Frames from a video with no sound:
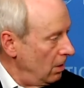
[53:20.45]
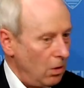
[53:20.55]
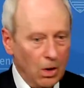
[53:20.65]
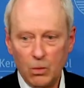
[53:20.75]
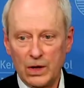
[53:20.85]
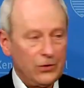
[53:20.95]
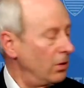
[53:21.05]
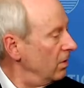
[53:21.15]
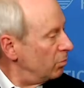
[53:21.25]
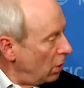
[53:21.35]
or what
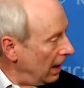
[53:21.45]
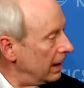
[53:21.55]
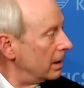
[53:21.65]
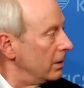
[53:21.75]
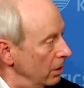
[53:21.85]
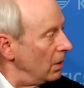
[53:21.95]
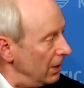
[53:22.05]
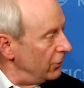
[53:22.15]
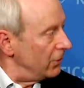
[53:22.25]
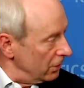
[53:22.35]
sort of product you
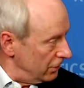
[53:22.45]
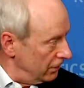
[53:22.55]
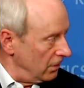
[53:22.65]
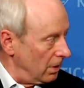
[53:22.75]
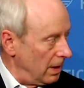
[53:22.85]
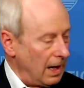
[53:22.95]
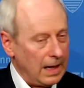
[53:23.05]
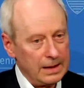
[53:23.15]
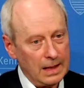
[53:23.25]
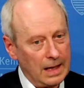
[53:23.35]
had searched for
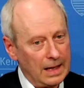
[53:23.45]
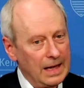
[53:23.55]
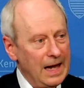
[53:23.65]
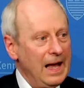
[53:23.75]
online.